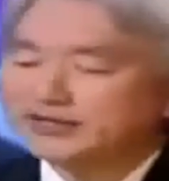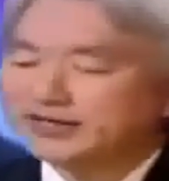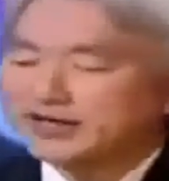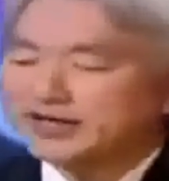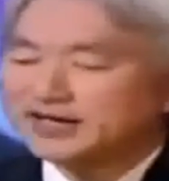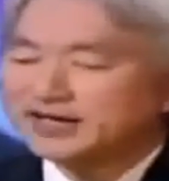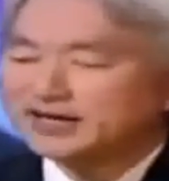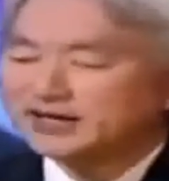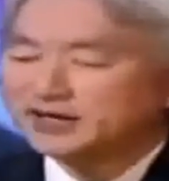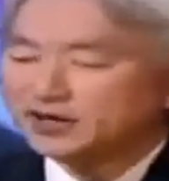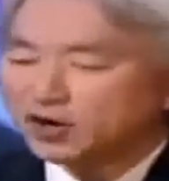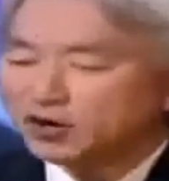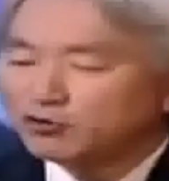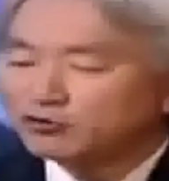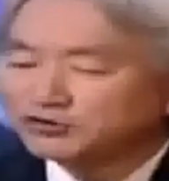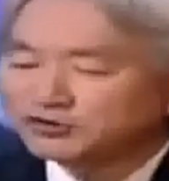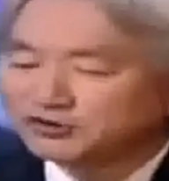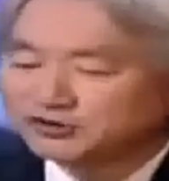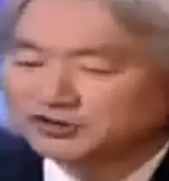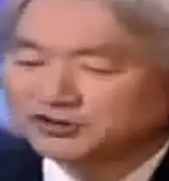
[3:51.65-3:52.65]
in an
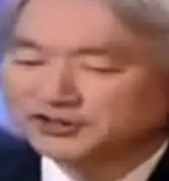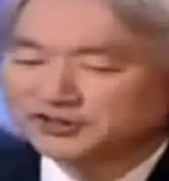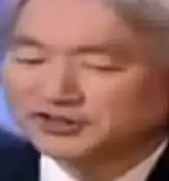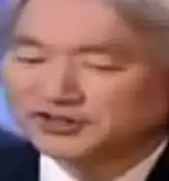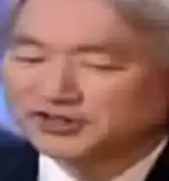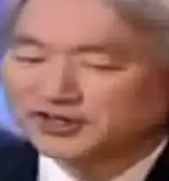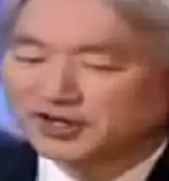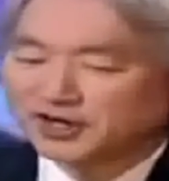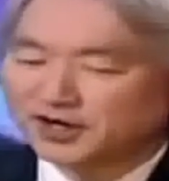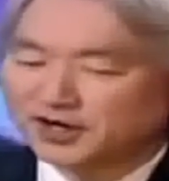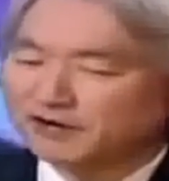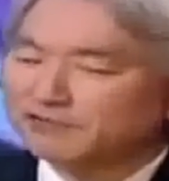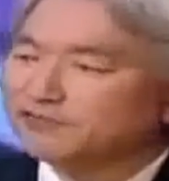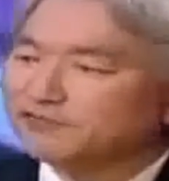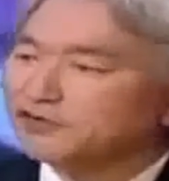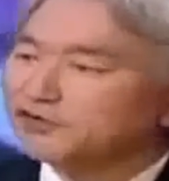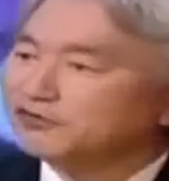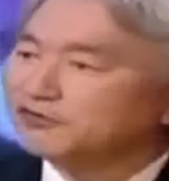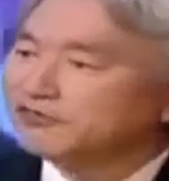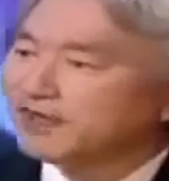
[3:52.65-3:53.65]
ocean of
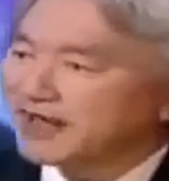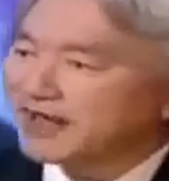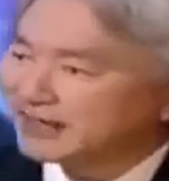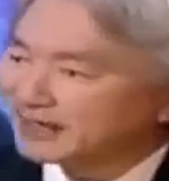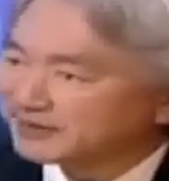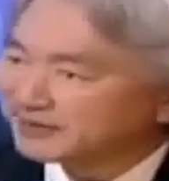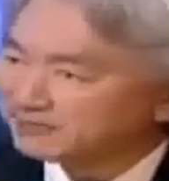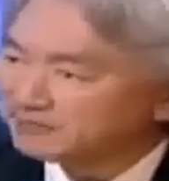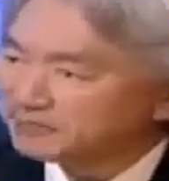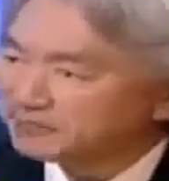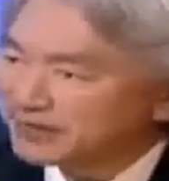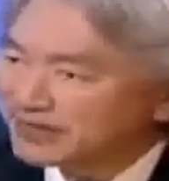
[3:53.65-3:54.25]
nirvana.